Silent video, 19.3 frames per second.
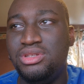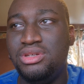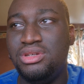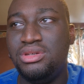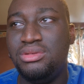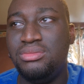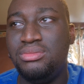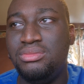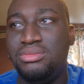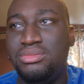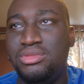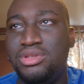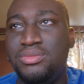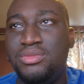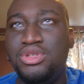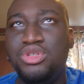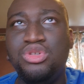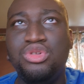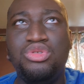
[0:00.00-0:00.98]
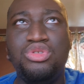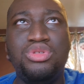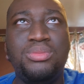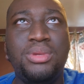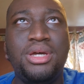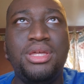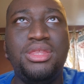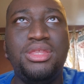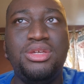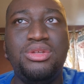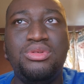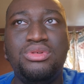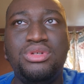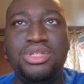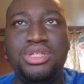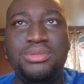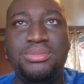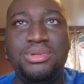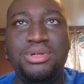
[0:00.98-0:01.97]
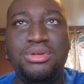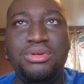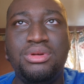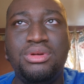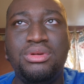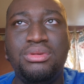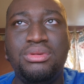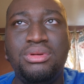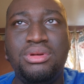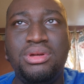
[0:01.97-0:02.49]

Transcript: Um, the music was by Theodore Shapiro,